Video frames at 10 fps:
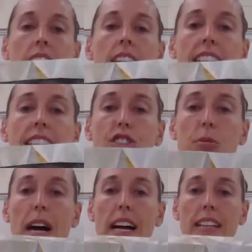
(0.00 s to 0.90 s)
a tissue
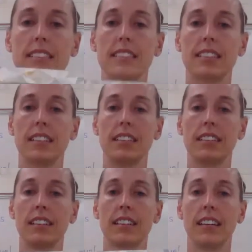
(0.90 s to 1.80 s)
box.
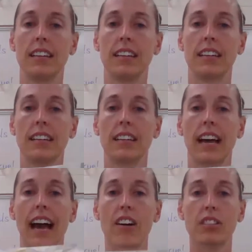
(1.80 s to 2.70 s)

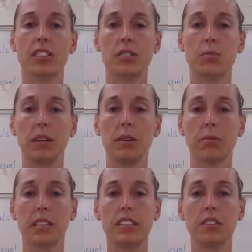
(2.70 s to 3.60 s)
How can we
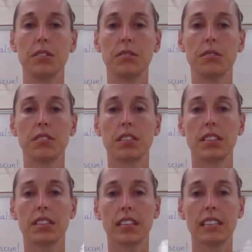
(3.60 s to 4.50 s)
reuse
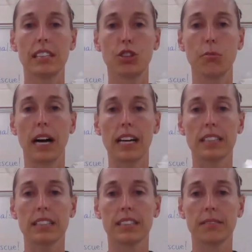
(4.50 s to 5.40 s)
a tissue
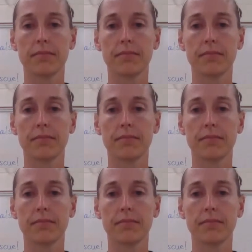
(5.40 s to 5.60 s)
box?